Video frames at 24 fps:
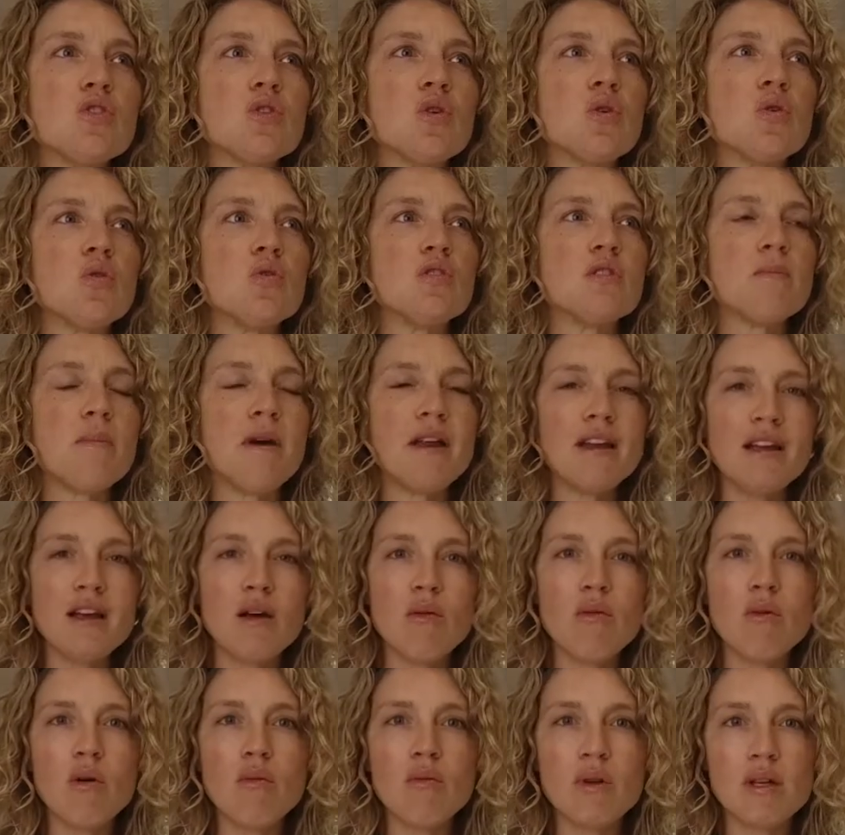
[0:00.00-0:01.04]
So
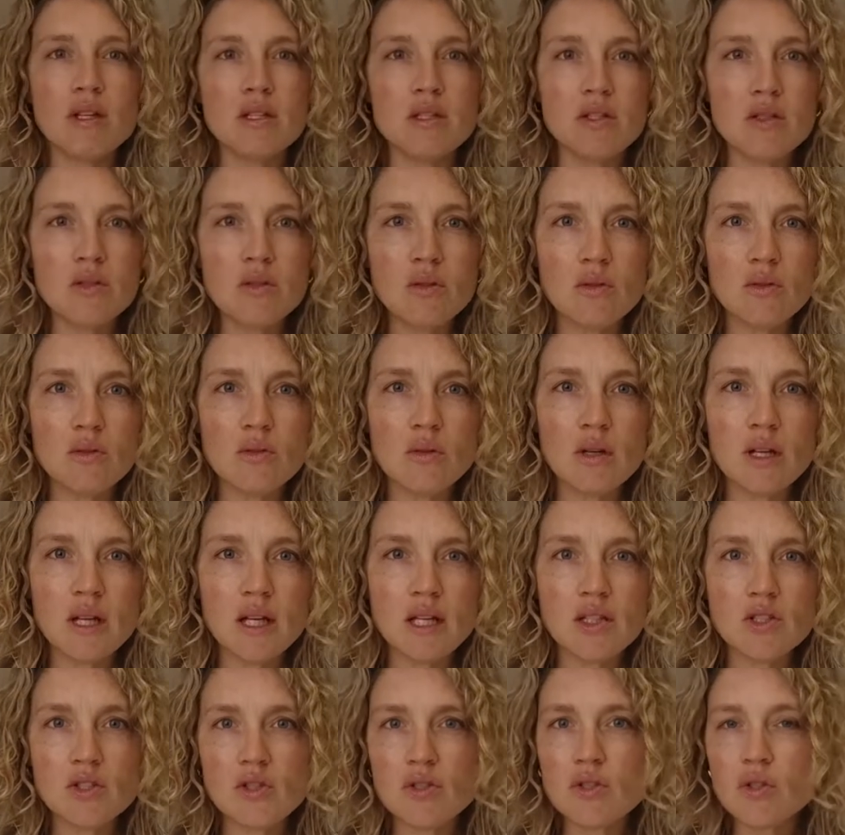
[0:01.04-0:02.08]
depending on what we do,
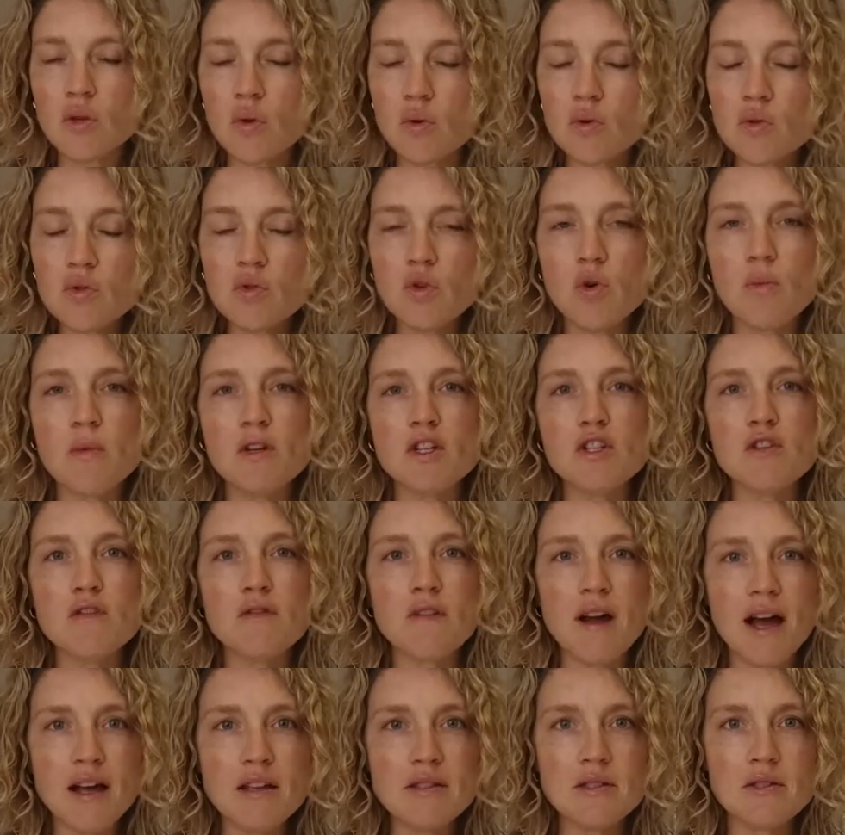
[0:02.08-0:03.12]
it just goes so much
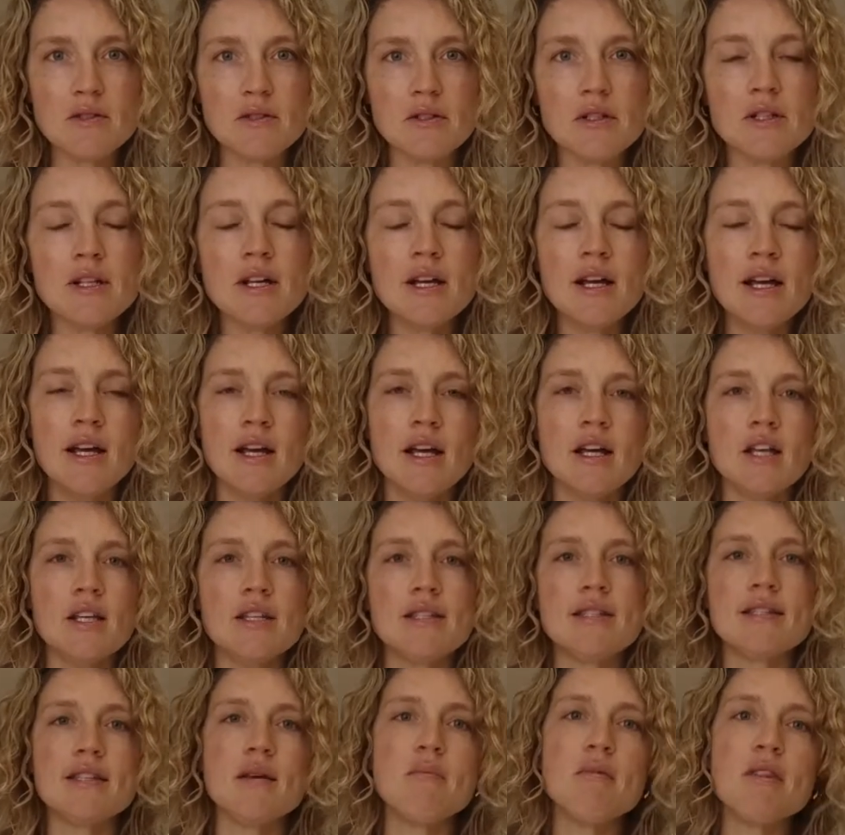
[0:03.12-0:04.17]
faster.
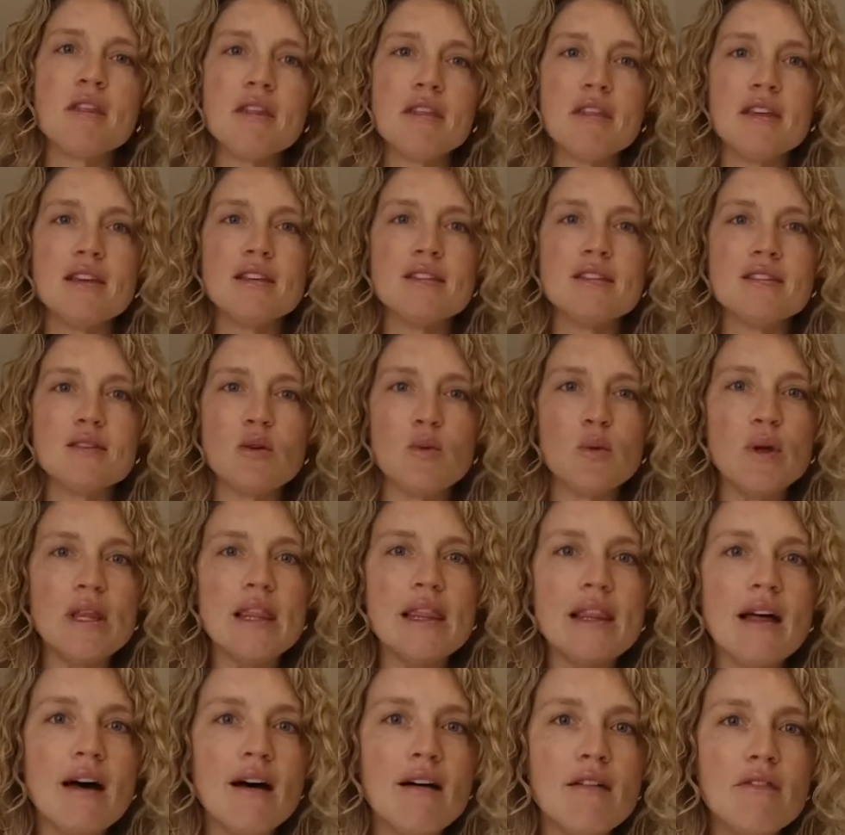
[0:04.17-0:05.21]
Some of the things that we
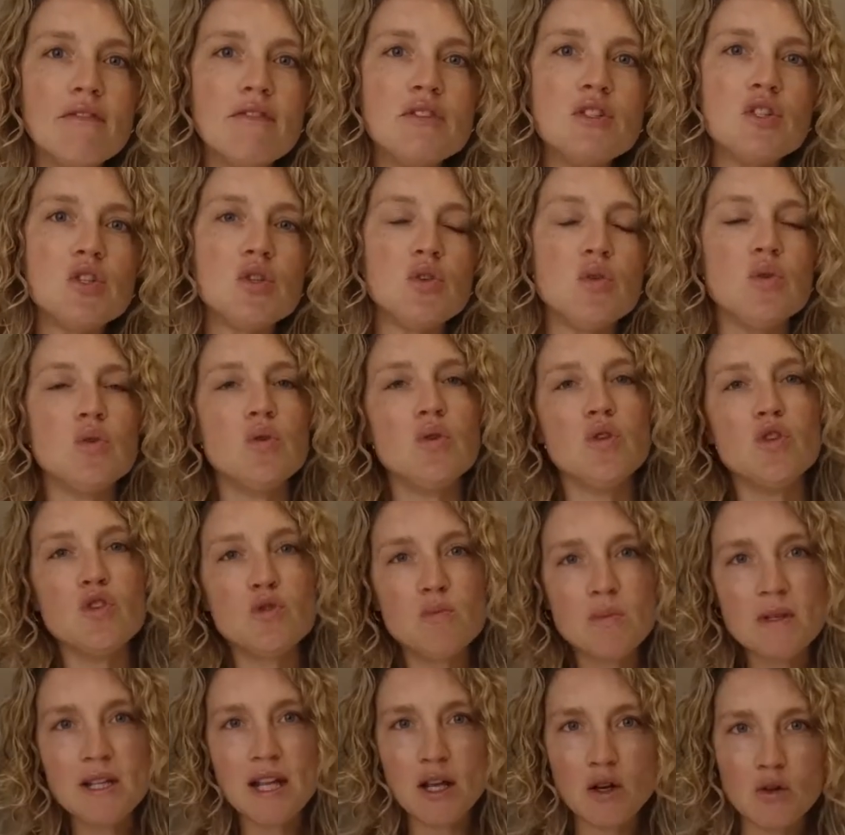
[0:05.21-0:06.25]
love to use
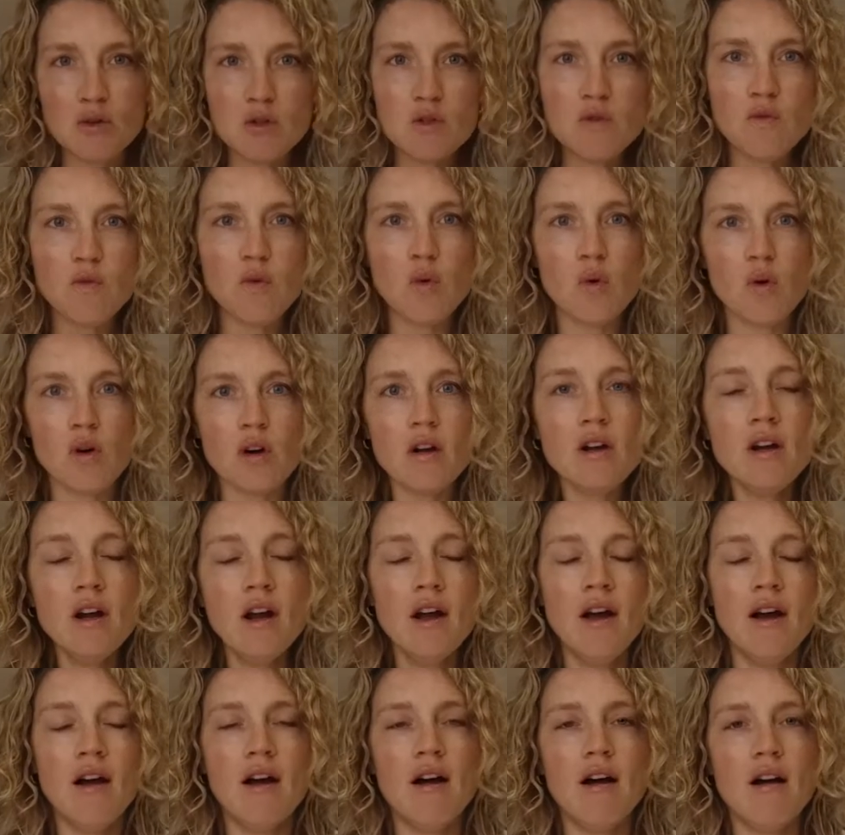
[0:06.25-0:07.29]
potatoes for
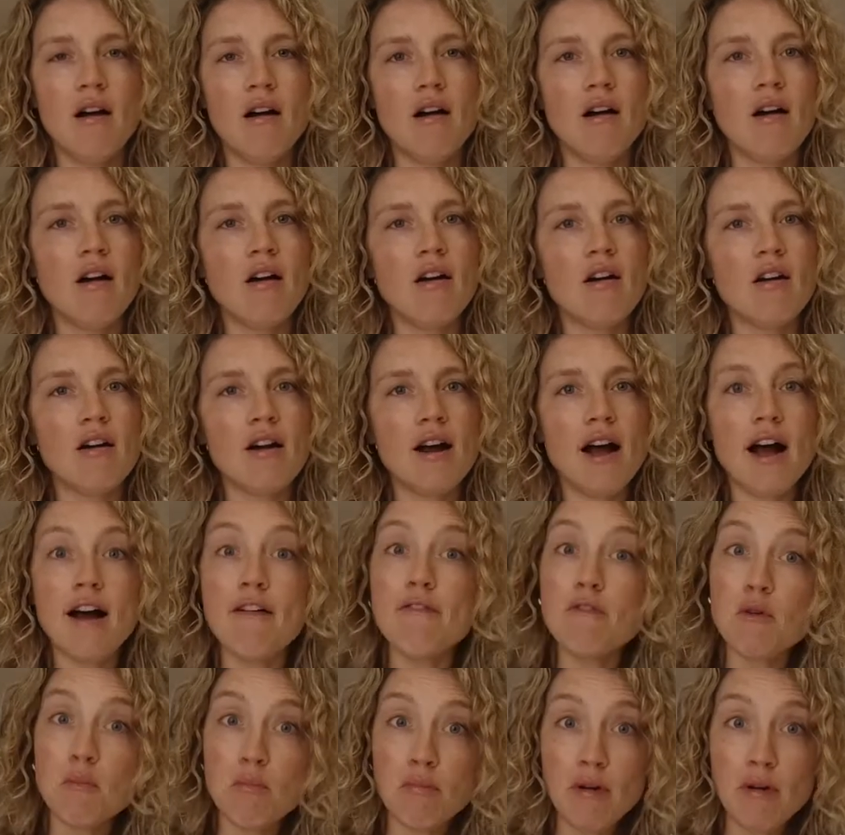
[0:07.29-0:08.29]
are for